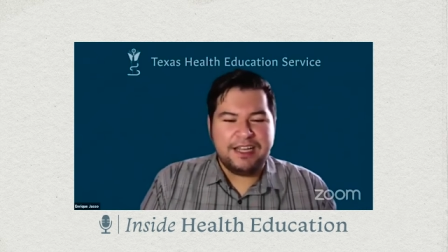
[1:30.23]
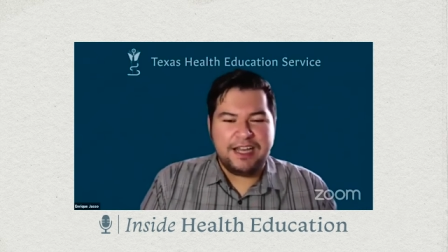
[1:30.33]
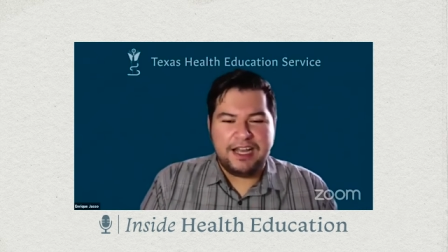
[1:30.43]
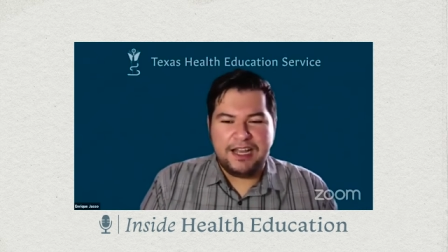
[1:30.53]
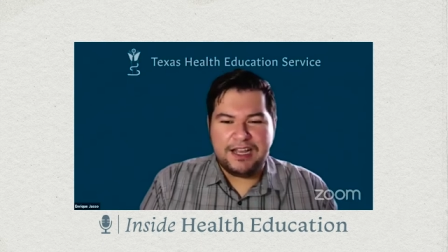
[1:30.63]

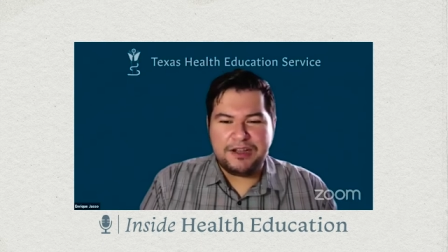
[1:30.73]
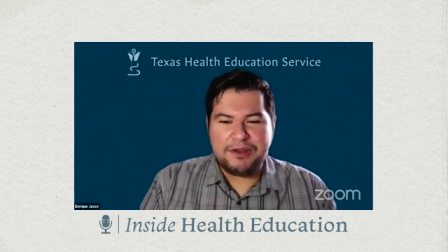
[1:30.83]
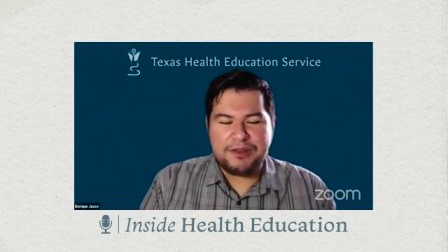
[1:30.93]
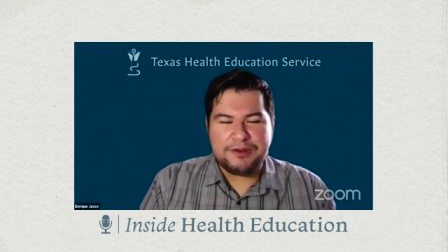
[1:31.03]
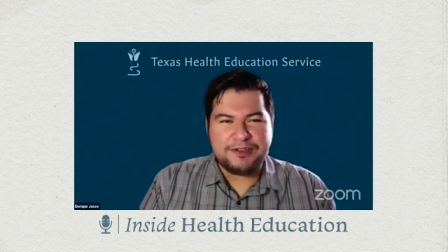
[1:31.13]
uh,
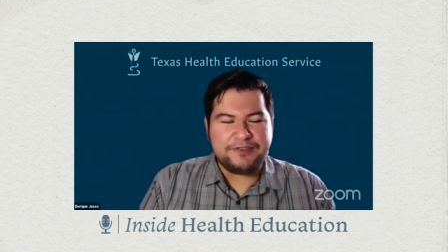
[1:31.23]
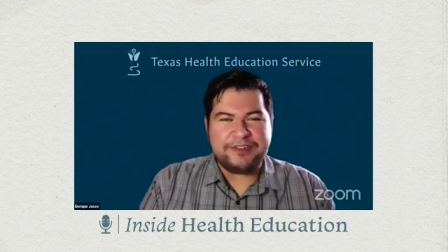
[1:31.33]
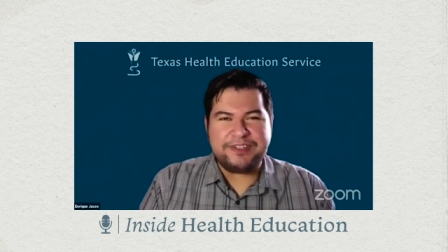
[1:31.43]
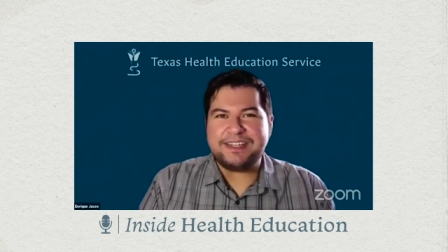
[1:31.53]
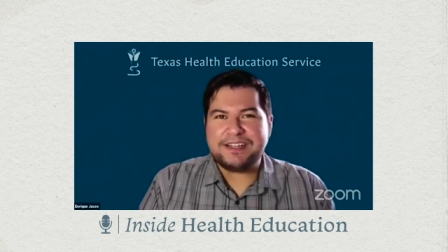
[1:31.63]
go through
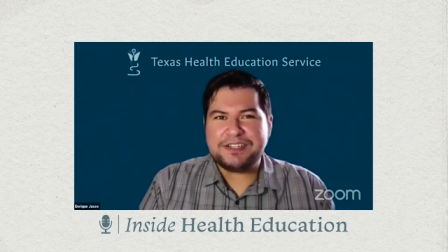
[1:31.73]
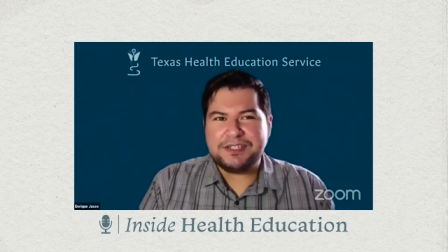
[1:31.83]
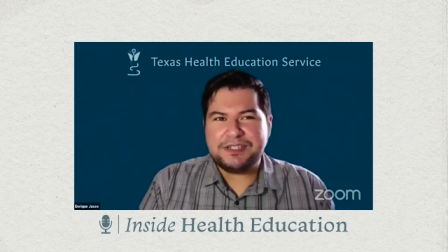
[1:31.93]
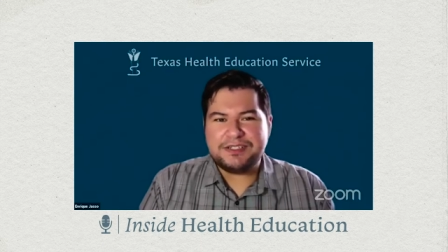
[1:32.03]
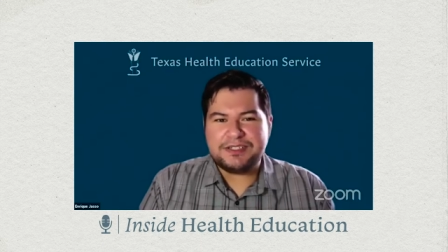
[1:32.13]
different
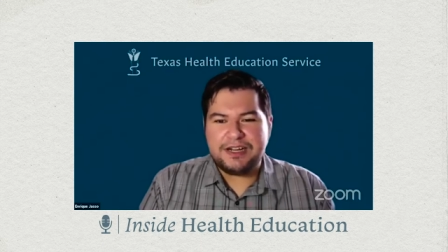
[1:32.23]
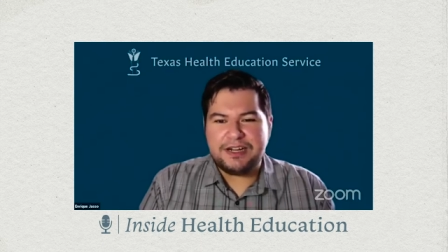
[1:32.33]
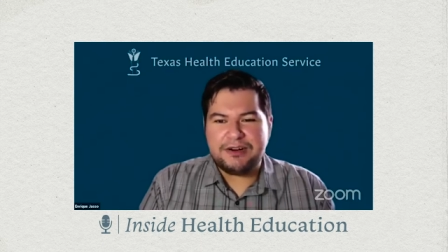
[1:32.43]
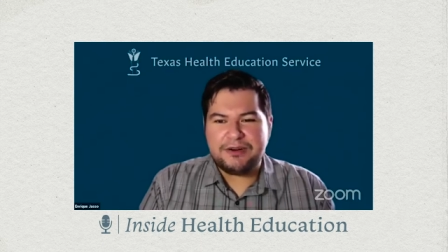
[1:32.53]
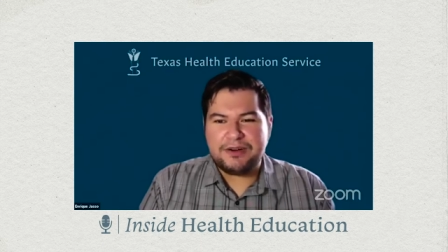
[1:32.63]
sections
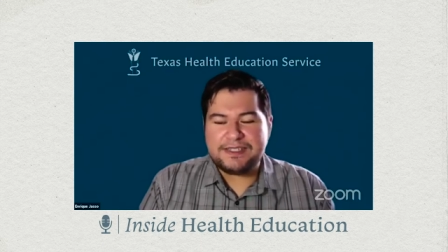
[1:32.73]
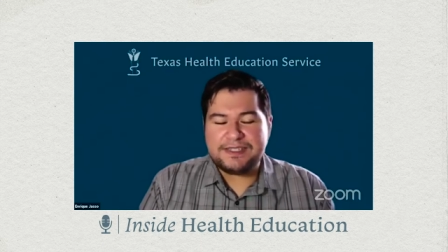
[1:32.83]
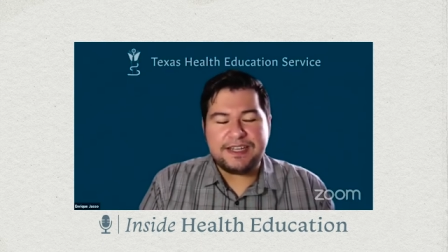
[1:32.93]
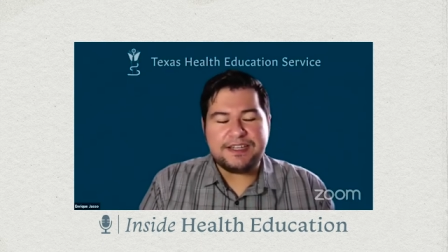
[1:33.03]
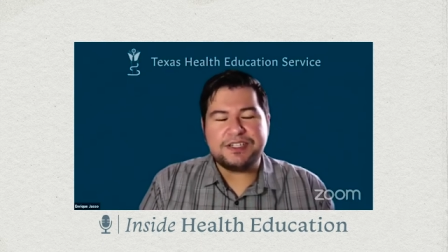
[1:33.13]
or
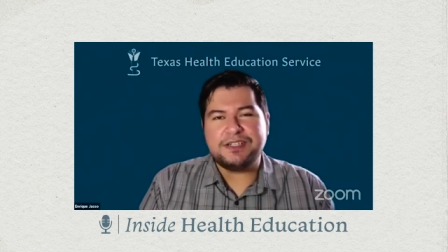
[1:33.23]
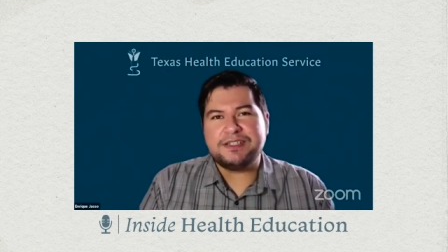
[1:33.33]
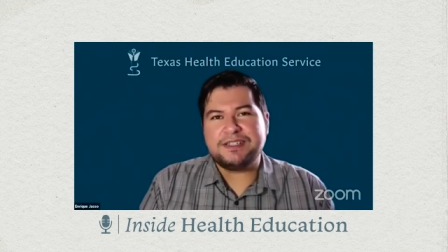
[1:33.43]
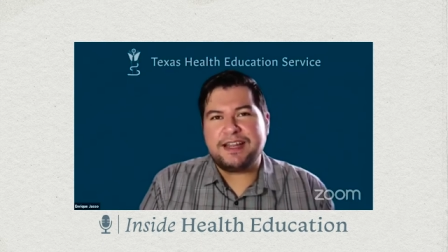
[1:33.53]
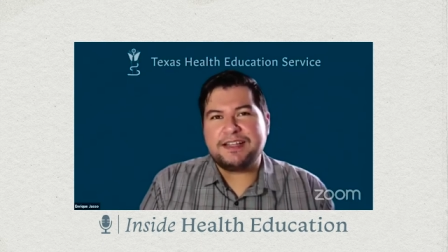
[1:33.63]

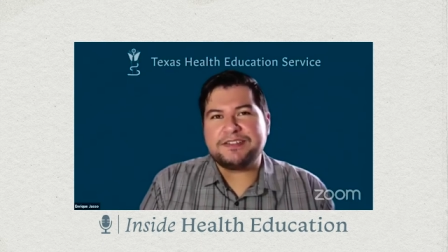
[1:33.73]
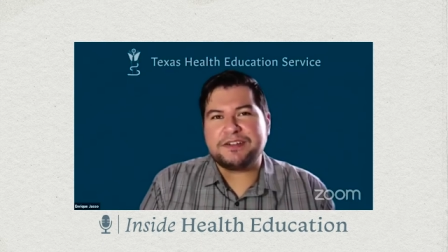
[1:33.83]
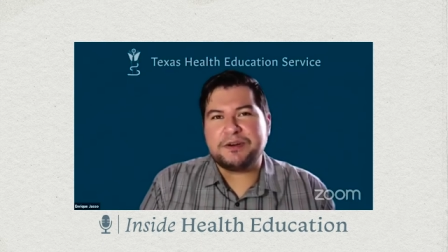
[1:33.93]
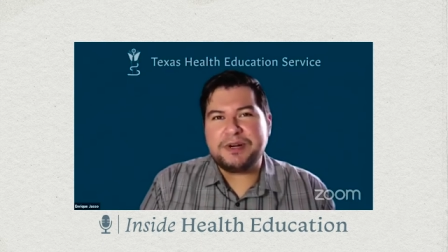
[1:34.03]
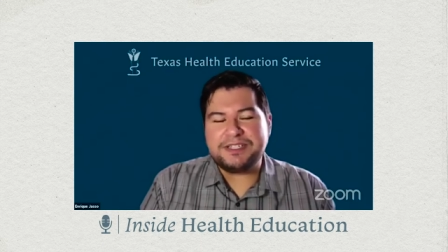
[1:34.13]
stations and
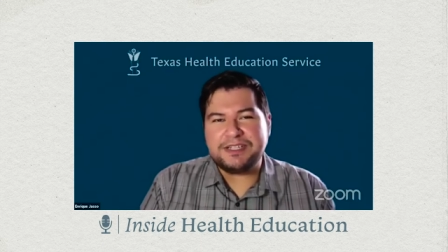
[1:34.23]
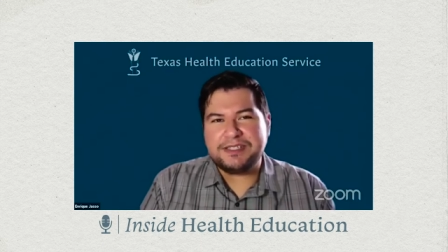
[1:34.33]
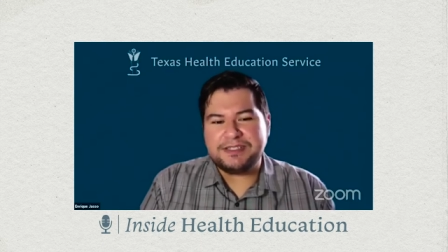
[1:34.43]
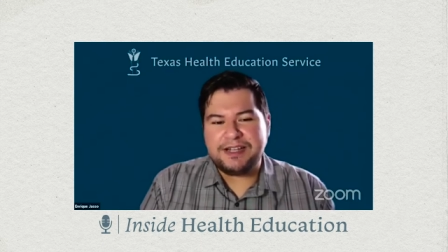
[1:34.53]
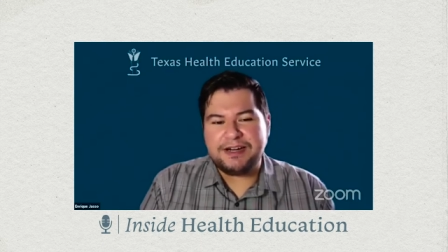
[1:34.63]
answer
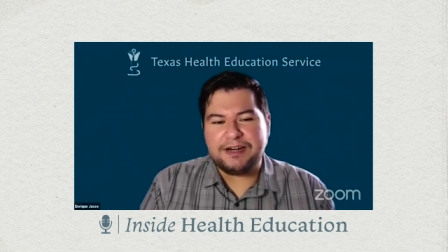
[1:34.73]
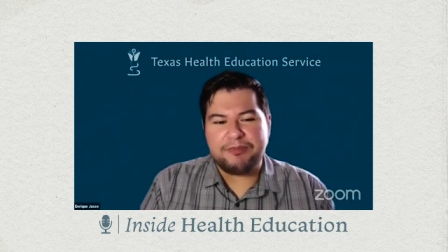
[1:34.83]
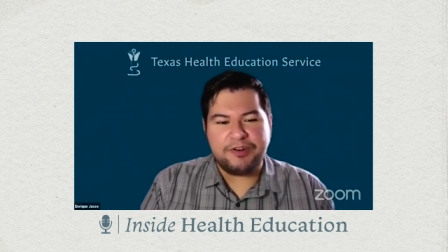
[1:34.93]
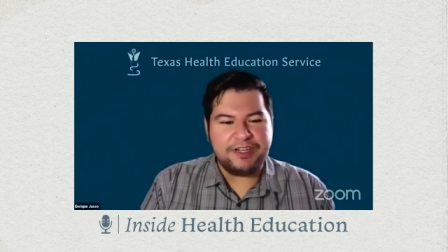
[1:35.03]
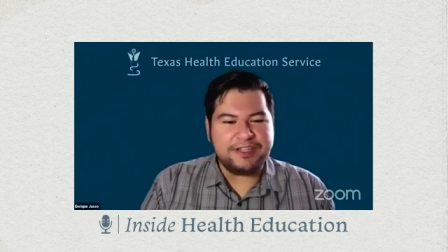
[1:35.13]
questions that are
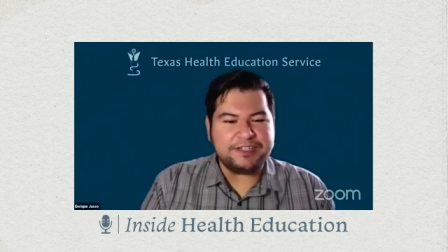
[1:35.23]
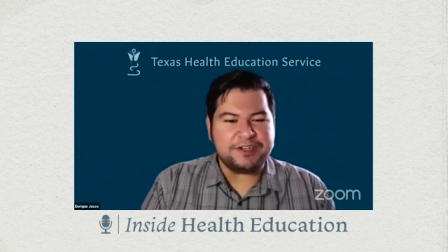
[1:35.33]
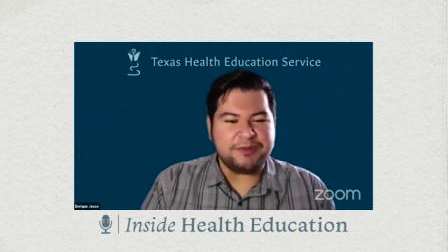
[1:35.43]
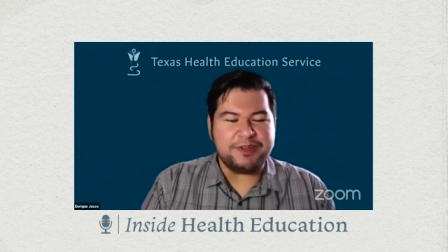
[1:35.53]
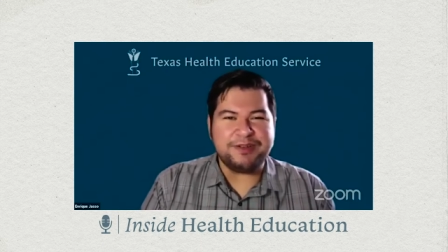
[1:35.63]

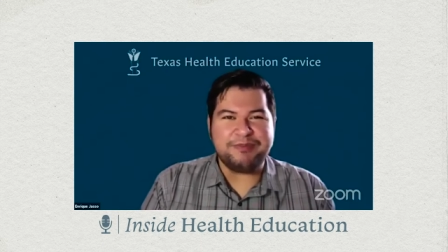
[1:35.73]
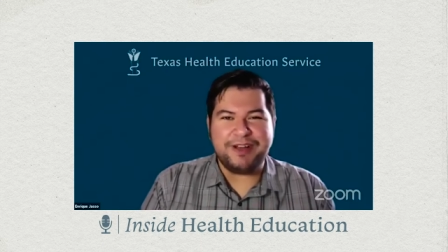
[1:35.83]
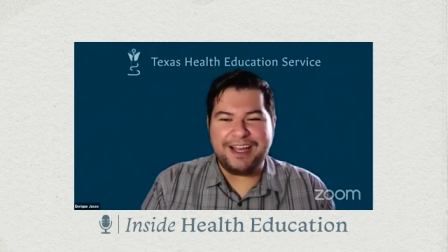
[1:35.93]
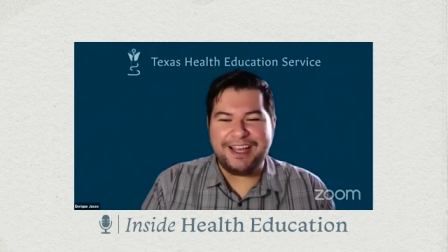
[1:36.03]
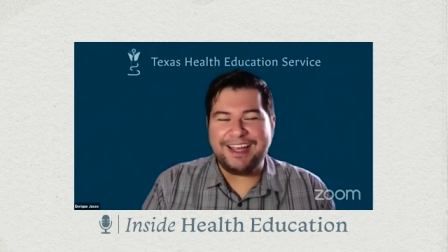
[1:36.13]
predetermined
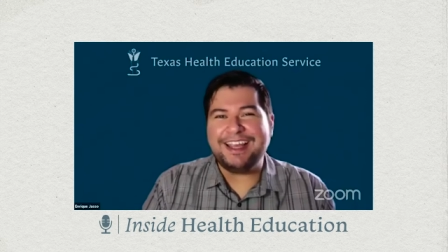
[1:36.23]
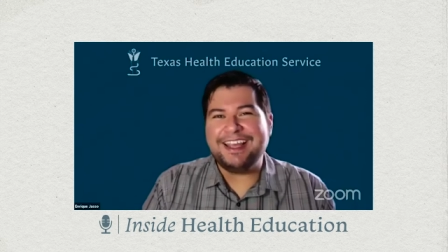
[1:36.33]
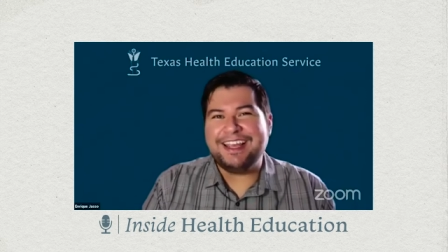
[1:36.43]
by